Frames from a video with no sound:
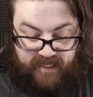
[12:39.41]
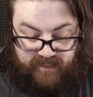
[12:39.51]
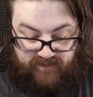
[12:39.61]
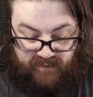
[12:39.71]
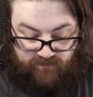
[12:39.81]
The
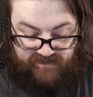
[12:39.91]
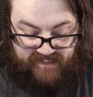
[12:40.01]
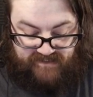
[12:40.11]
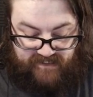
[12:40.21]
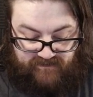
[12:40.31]
Liquitex
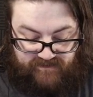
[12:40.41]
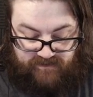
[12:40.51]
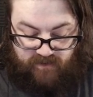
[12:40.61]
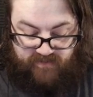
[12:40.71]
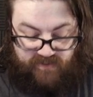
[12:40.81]
inks
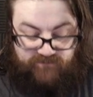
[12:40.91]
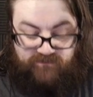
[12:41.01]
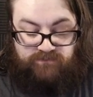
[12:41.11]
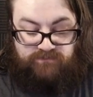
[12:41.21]
are beautiful.